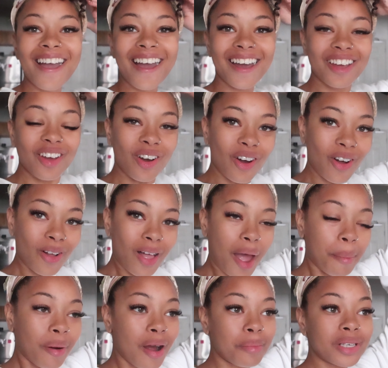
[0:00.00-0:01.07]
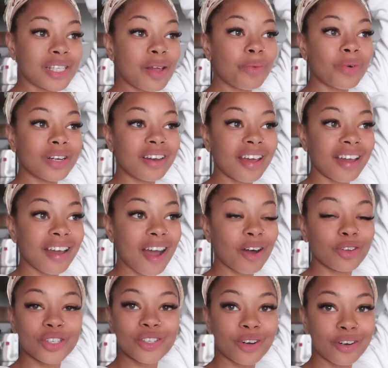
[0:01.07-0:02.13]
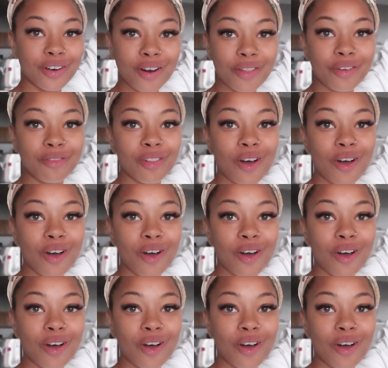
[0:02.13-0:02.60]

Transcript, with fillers: Hey y'all, I promise that one day I'll start another